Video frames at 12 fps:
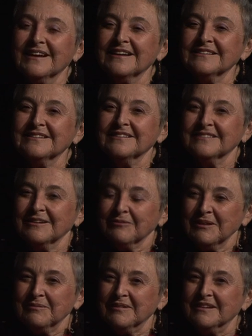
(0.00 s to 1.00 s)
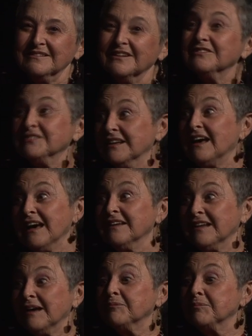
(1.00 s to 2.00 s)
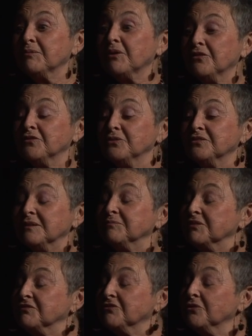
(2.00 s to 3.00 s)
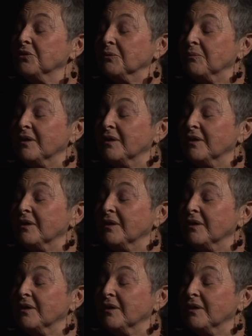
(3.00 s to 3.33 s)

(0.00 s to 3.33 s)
and to say, wait a minute, apropos of you said before,